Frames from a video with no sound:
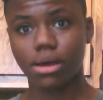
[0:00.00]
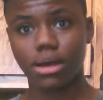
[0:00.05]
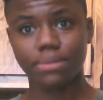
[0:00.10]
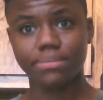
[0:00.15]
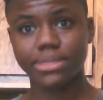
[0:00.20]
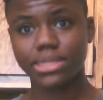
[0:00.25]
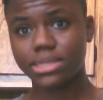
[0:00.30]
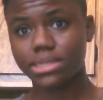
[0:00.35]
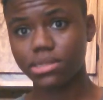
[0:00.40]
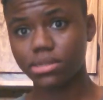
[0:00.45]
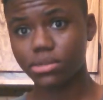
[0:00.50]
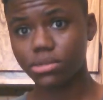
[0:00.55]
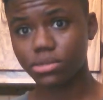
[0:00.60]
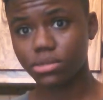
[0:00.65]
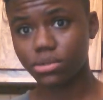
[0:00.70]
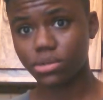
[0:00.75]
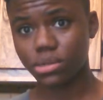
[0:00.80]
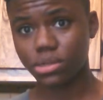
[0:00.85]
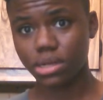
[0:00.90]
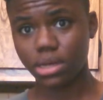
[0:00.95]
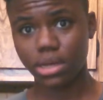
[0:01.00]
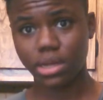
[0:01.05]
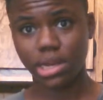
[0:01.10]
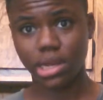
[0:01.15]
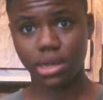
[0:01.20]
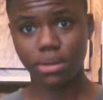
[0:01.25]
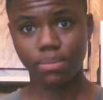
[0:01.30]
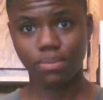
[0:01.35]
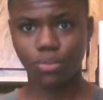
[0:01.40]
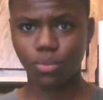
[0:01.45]
I'm 16 years old and
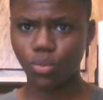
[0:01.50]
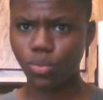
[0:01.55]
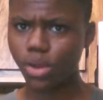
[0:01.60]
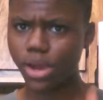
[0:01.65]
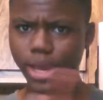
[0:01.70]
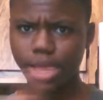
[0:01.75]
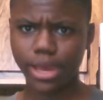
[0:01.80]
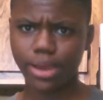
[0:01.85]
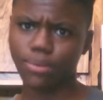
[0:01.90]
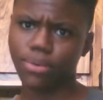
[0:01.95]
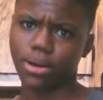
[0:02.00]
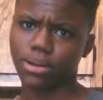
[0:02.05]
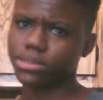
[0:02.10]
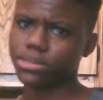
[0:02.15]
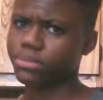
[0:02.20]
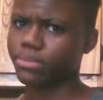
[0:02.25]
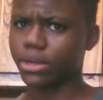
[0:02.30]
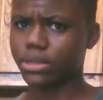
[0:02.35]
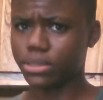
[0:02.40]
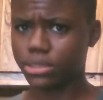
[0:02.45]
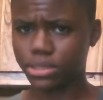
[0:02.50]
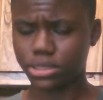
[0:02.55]
I'm way well into my